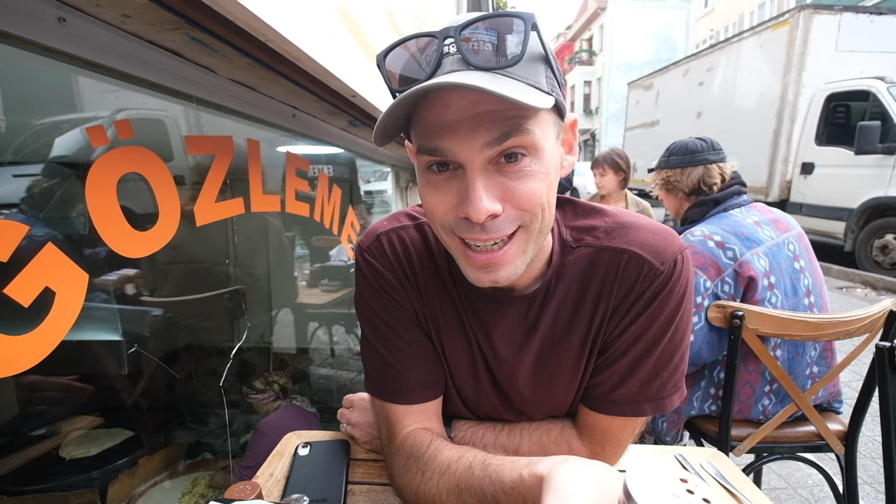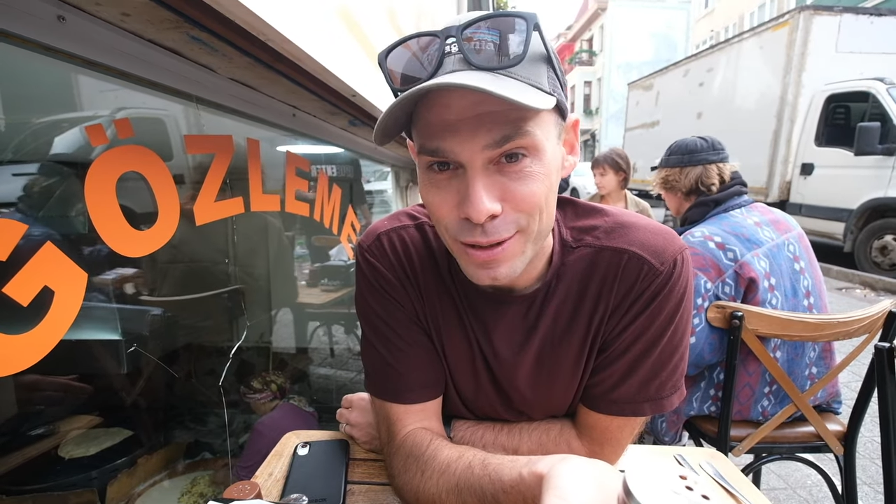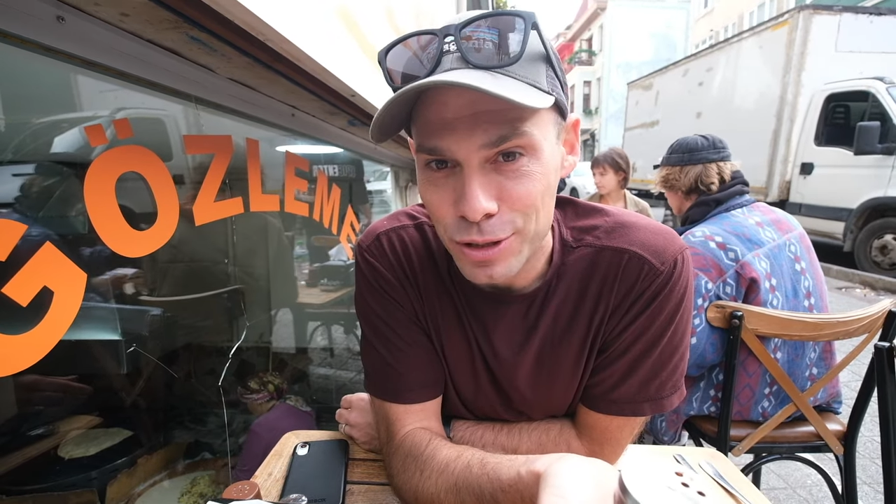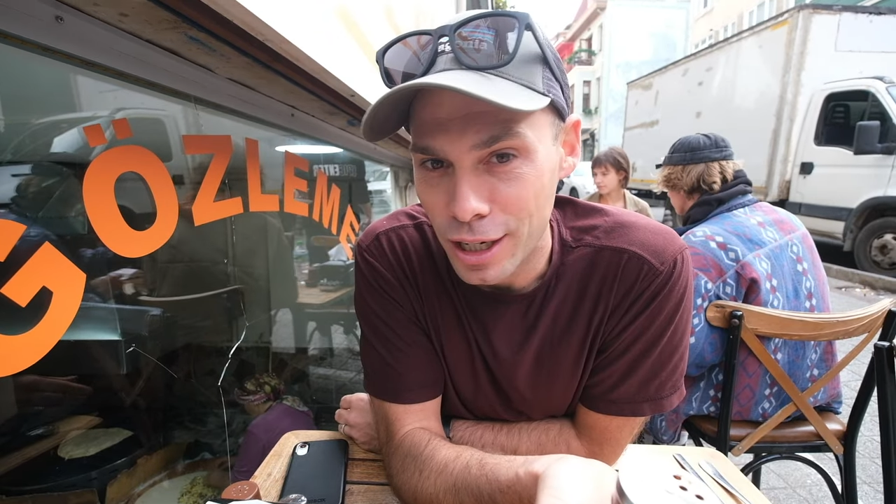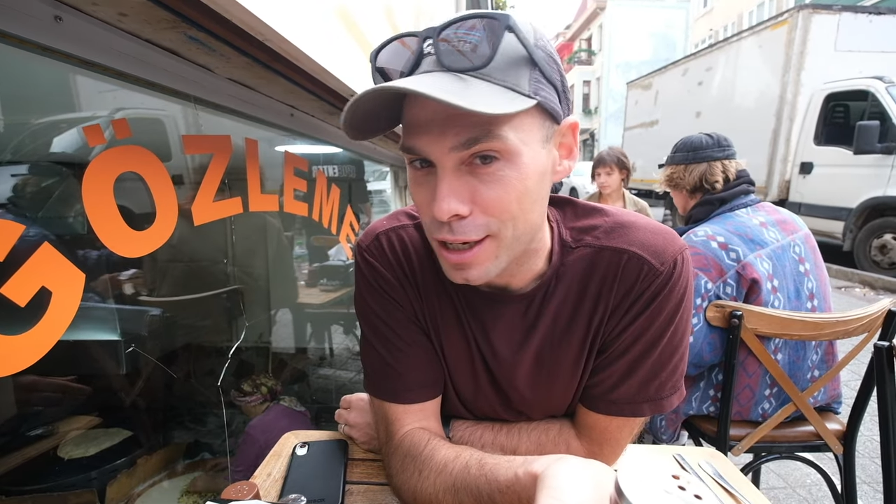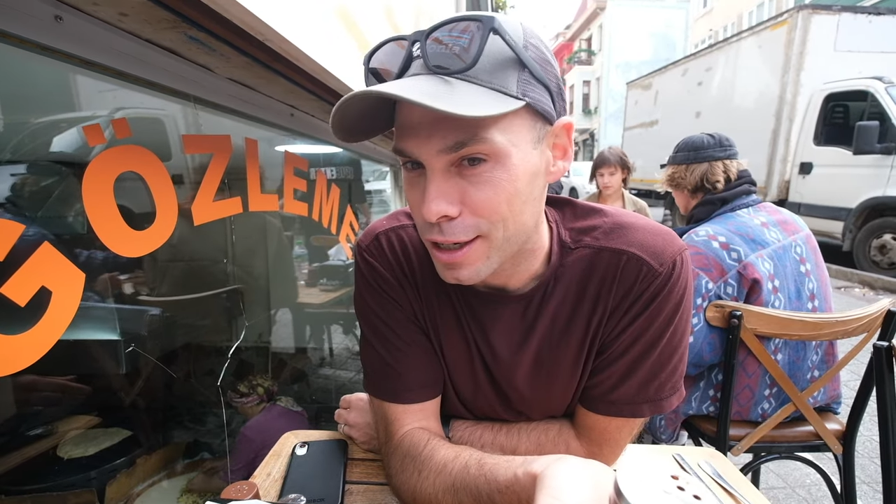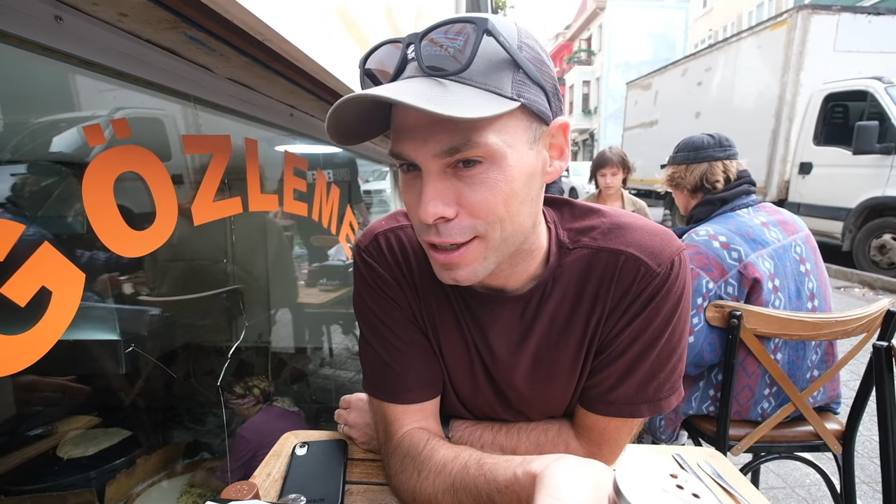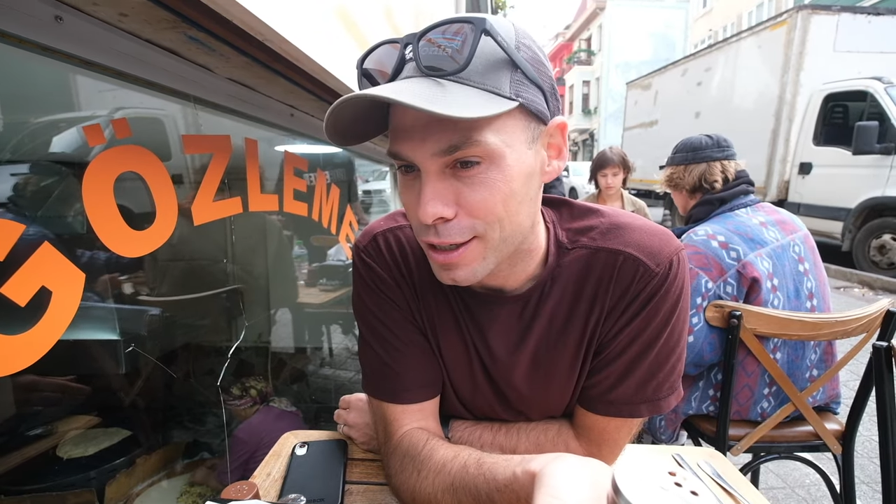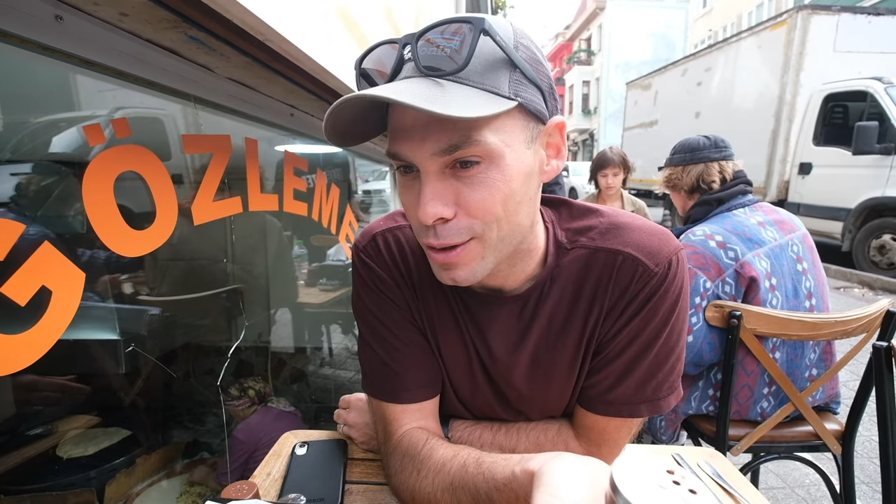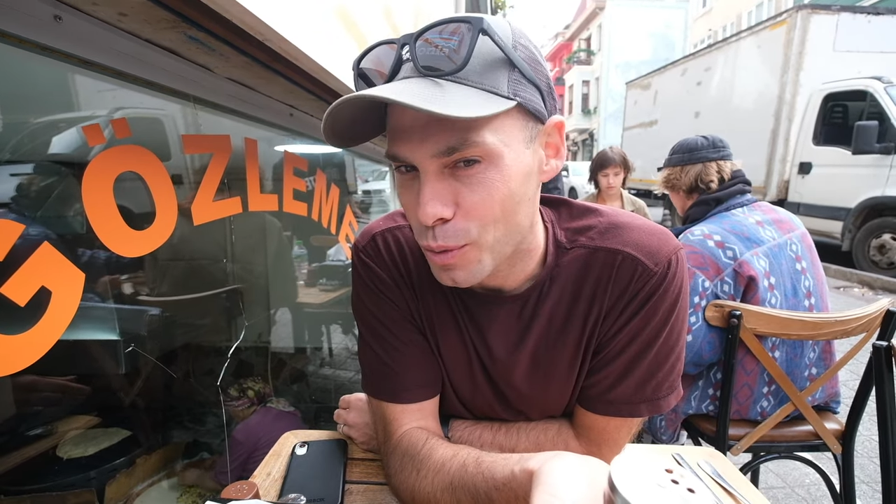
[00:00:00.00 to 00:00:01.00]
he was like,
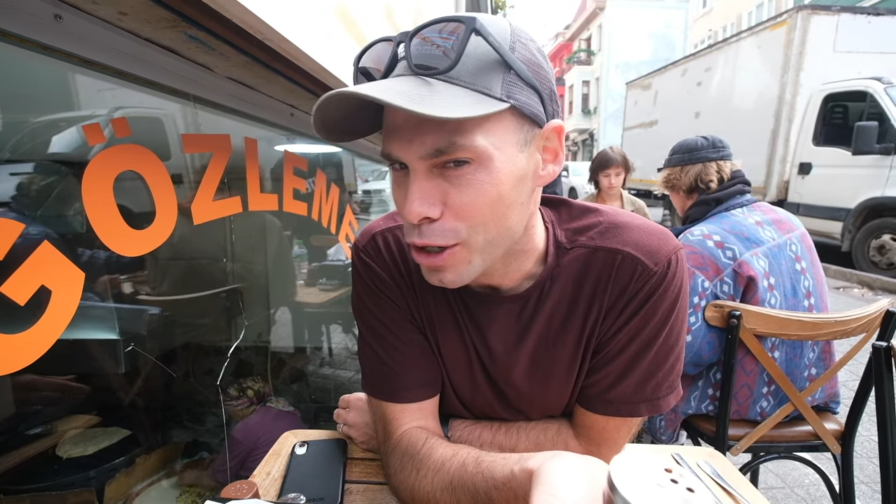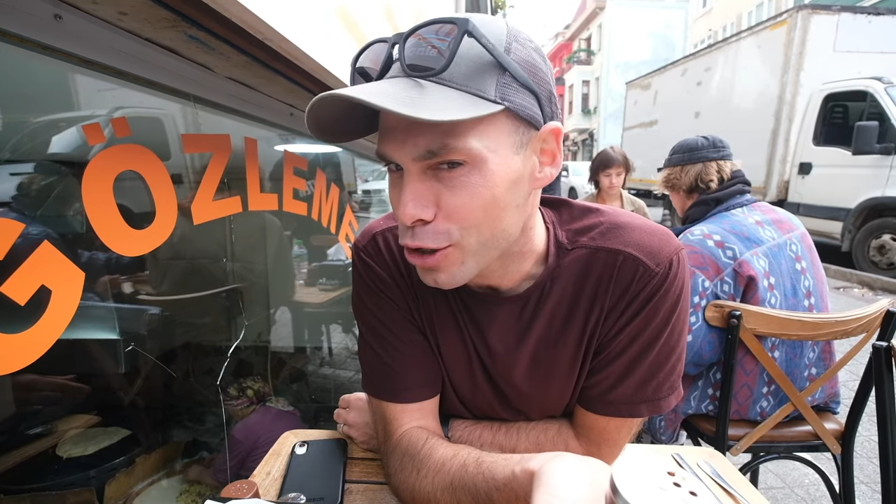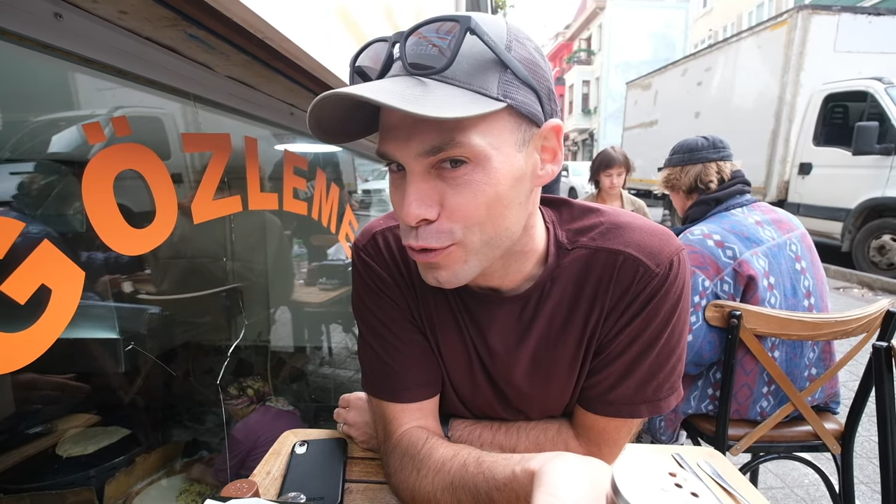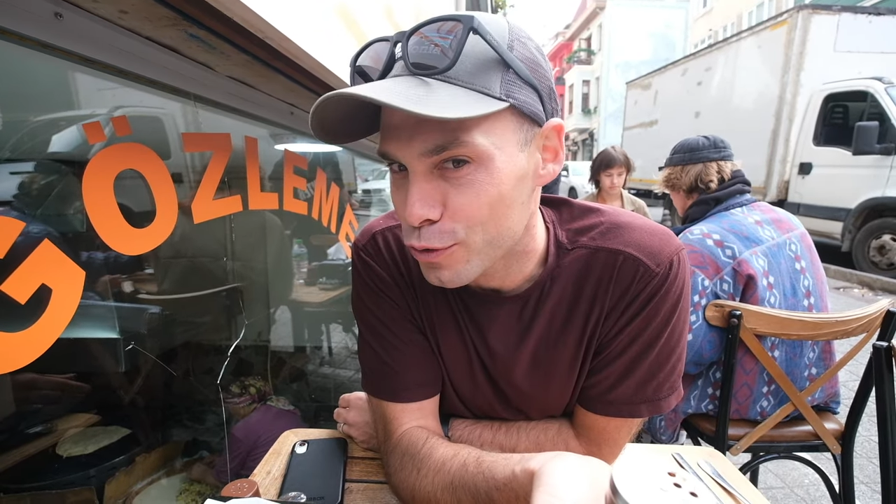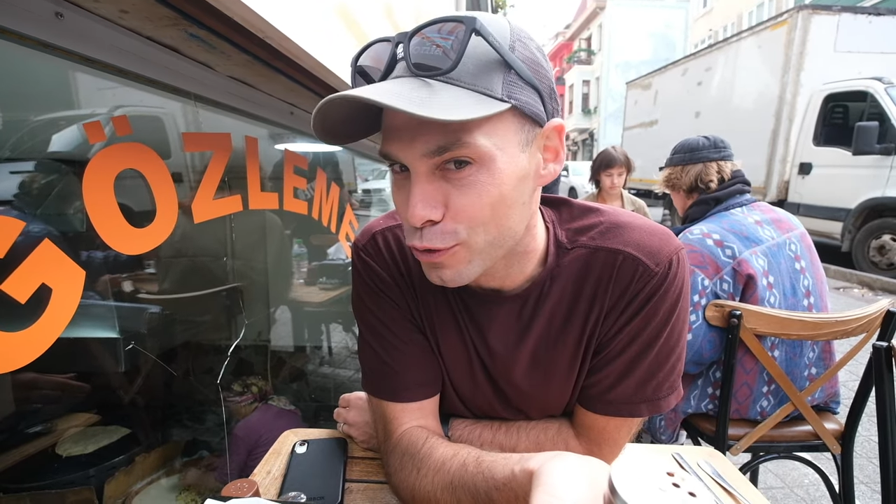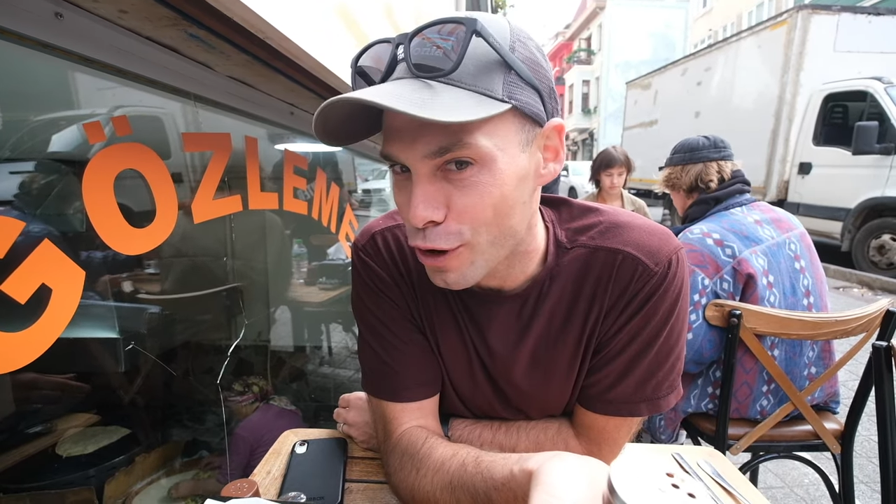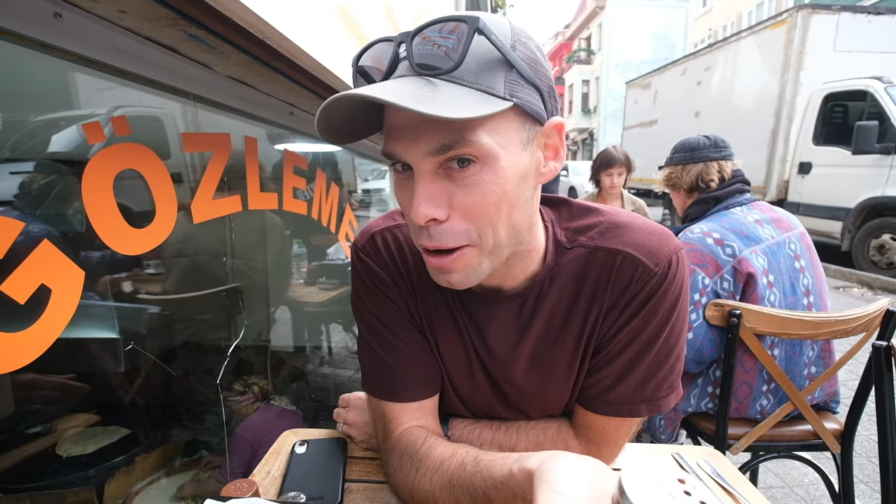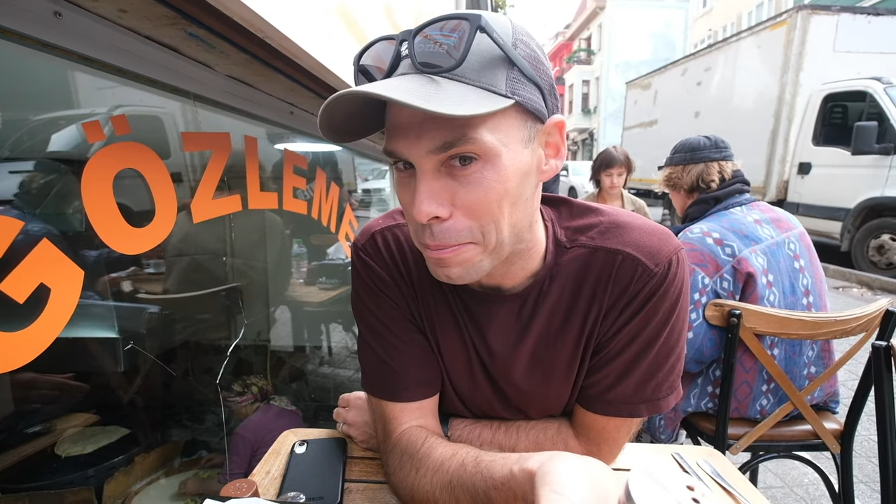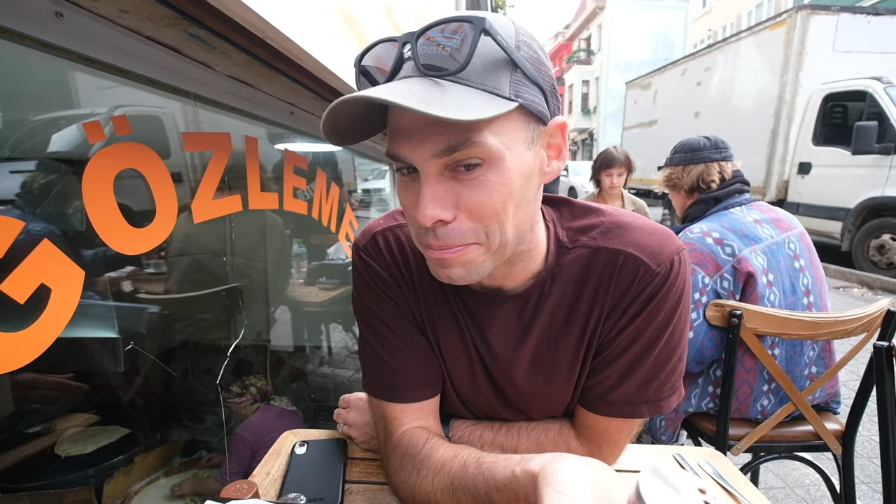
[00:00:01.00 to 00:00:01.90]
uh, where are you from?